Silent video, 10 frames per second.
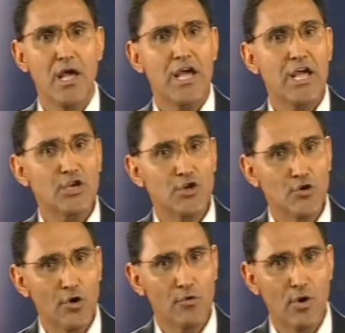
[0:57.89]
In
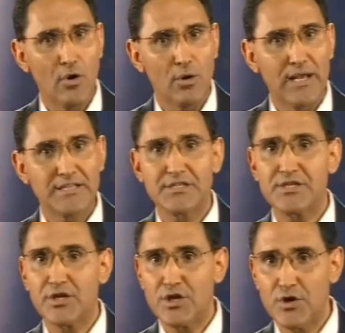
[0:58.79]
your role as a
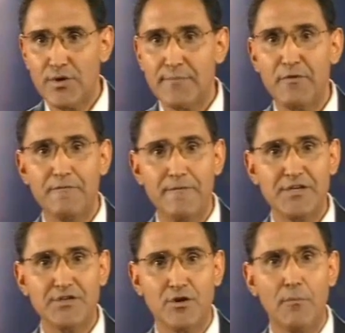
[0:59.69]
security
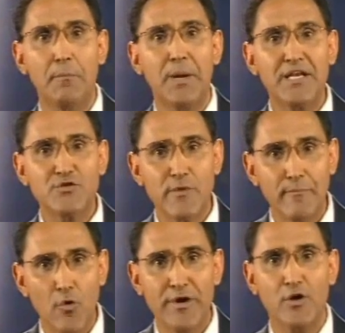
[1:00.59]
professional, please
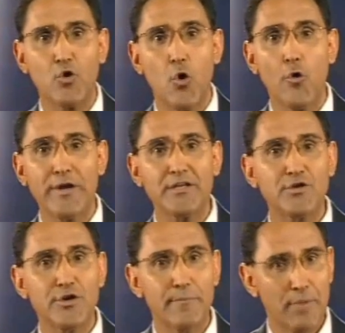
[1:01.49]
report according to
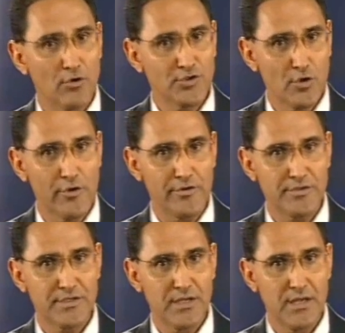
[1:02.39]
your post orders.